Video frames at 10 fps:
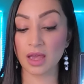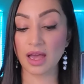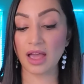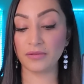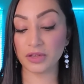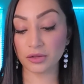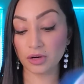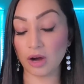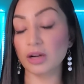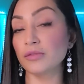I feel
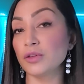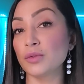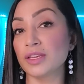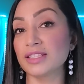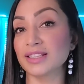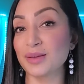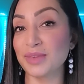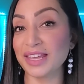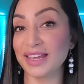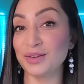there are a few things
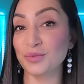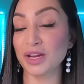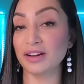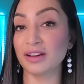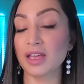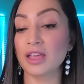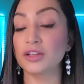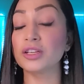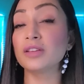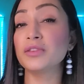coming in where
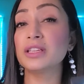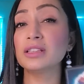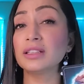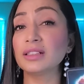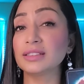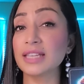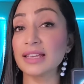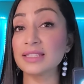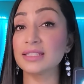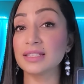you're going to feel a little
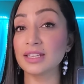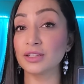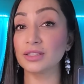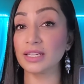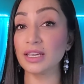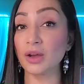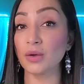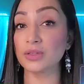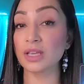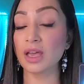tested here,
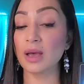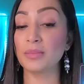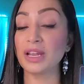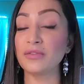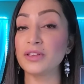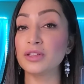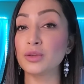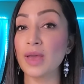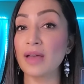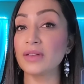Leos, but I feel
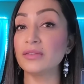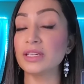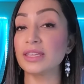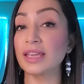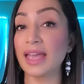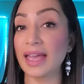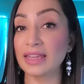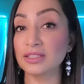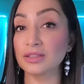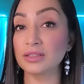you have everything
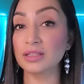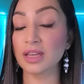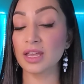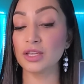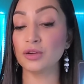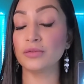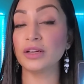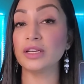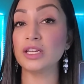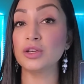handled. You're
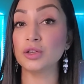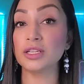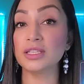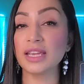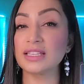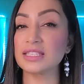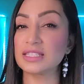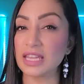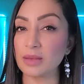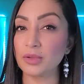very good and
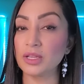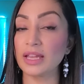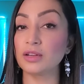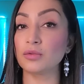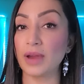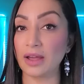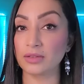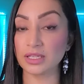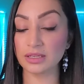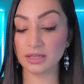stable and
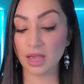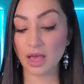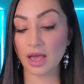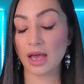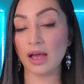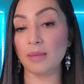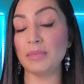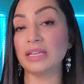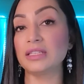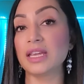grounded. Uh,
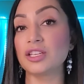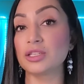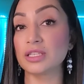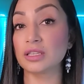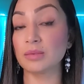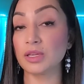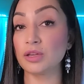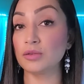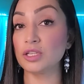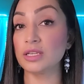meditation is going to be
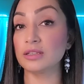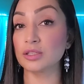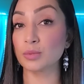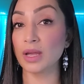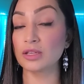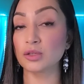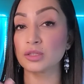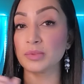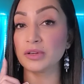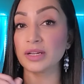huge here as well. So
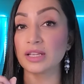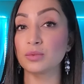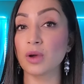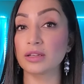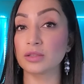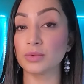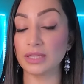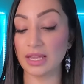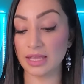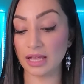spirit guides want to
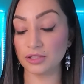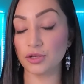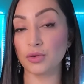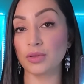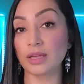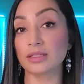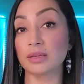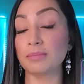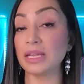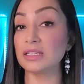relay that to you that
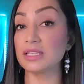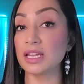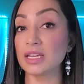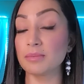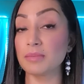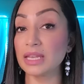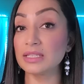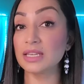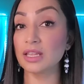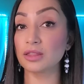to meditate,
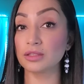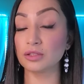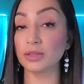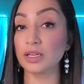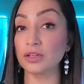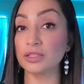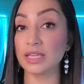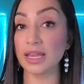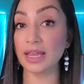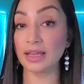meditate during your
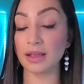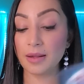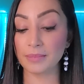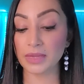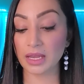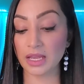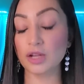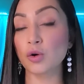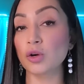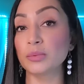day.
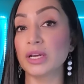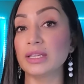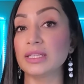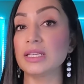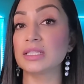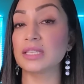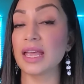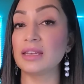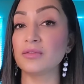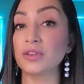Incorporate at least
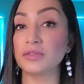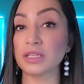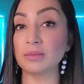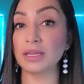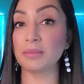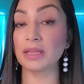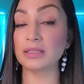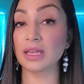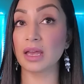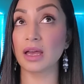10, 15 minute
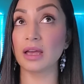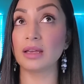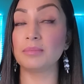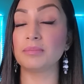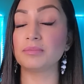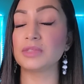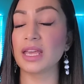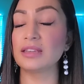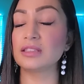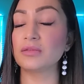med- uh,
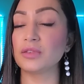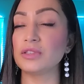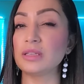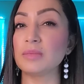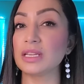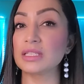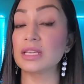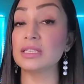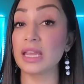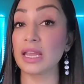10 to 15 minutes a
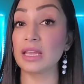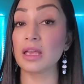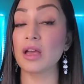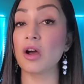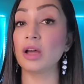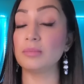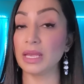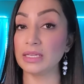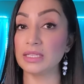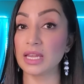day on
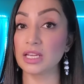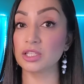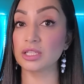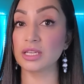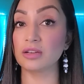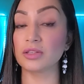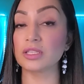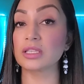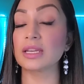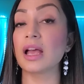meditation here.
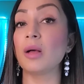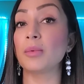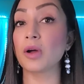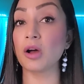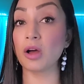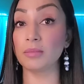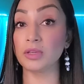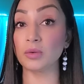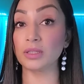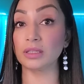This is going to help calm
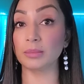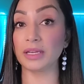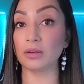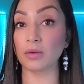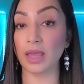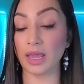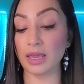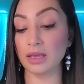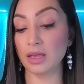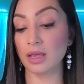you a little bit,
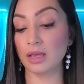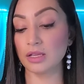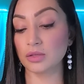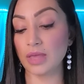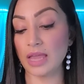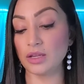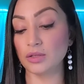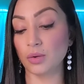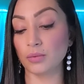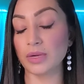okay? So that you
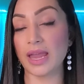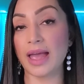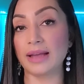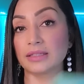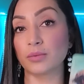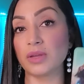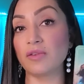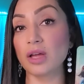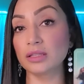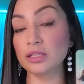don't react. We've
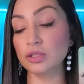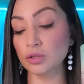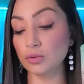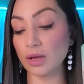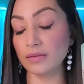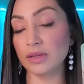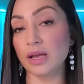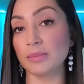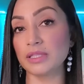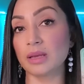got the two of
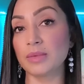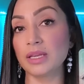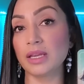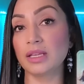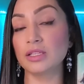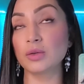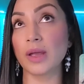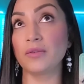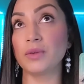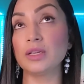cups coming in. So
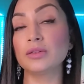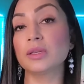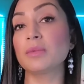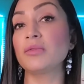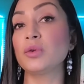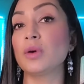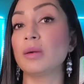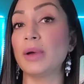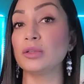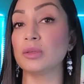I feel some of you are
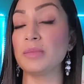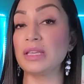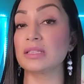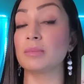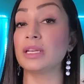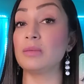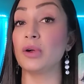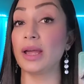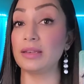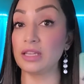about to meet somebody
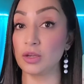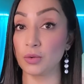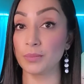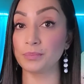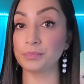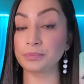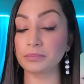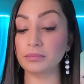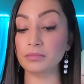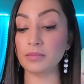brand new.
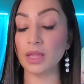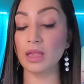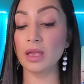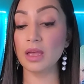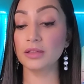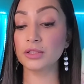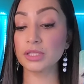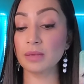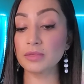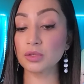There's
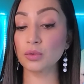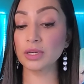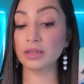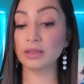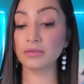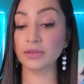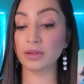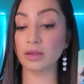some sort of